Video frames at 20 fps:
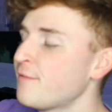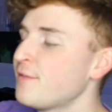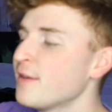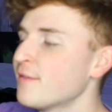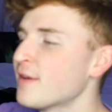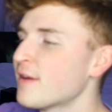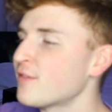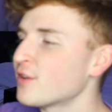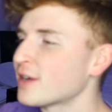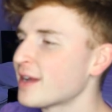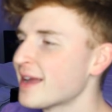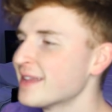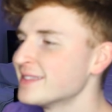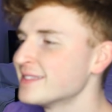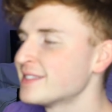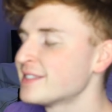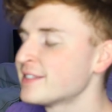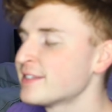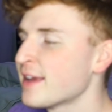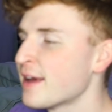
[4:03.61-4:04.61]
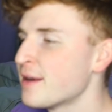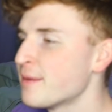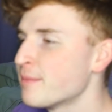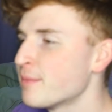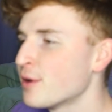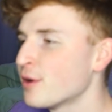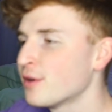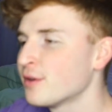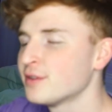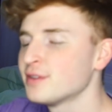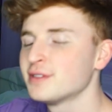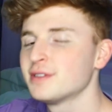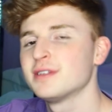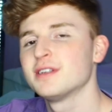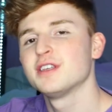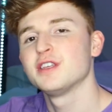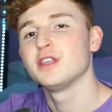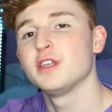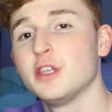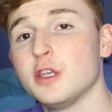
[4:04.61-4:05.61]
If you've ever gotten sunburn,
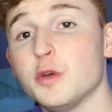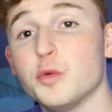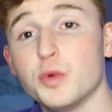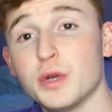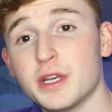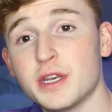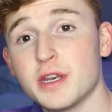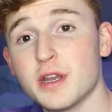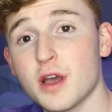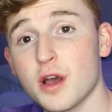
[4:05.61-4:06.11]
you would